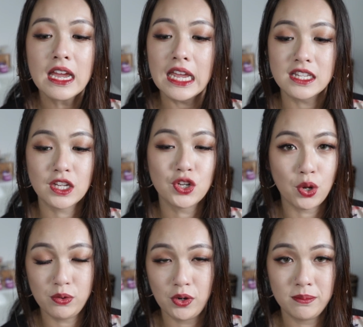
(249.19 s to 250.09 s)
it's a
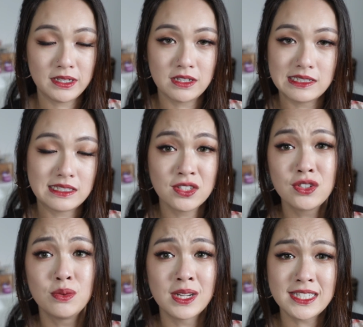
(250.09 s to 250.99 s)
no-no, because
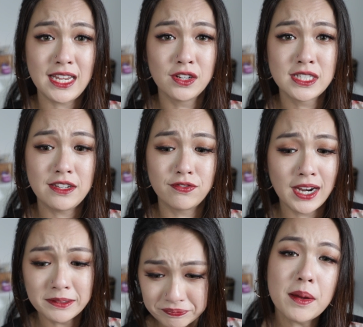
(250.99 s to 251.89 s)
who wants yellow teeth,
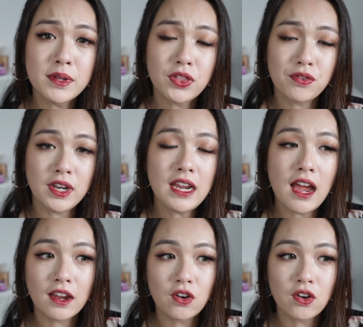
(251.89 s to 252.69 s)
right? Number 3, I